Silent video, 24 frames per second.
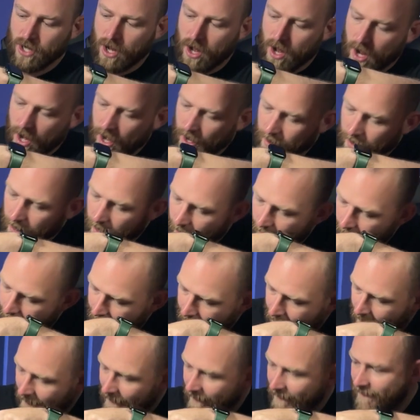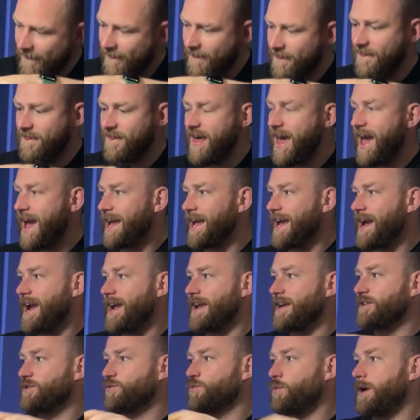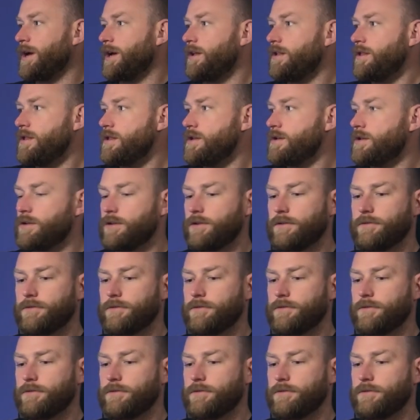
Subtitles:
on that guy as well.